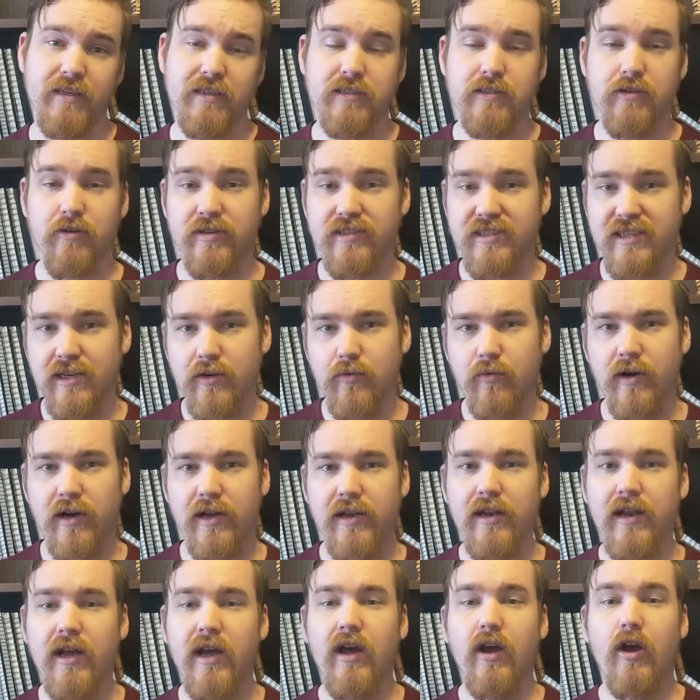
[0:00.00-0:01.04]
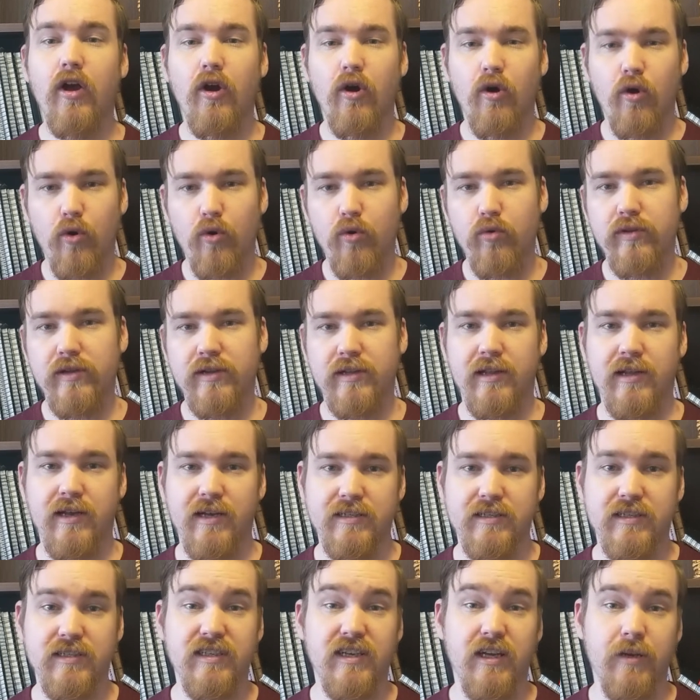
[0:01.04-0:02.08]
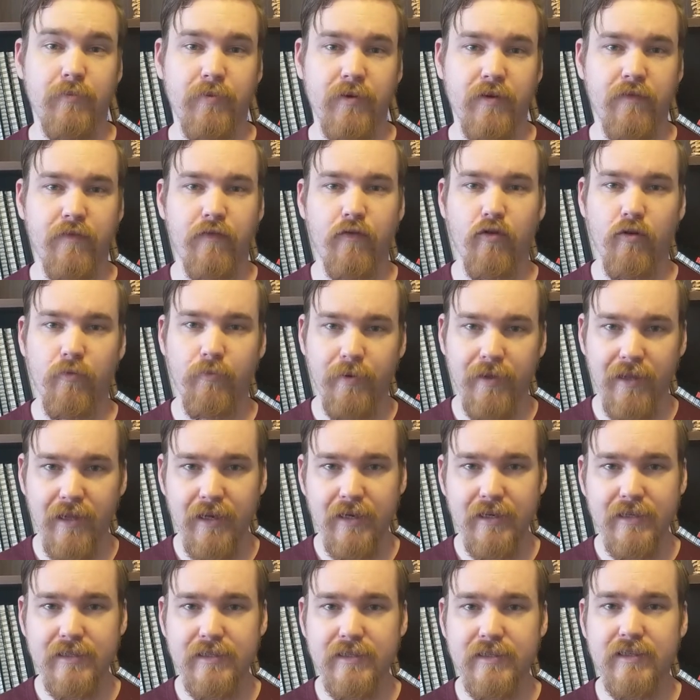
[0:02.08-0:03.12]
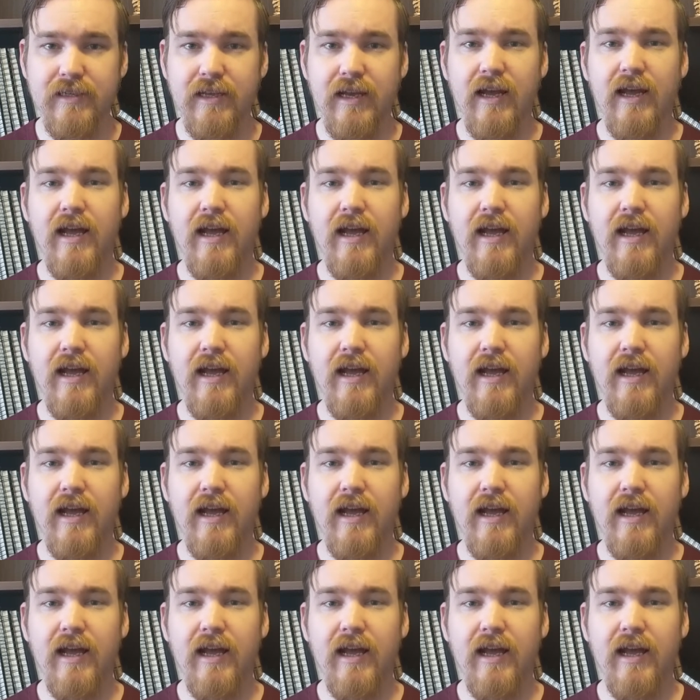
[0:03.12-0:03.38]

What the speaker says: So at tier 1, all the classes you get to pick 4 abilities.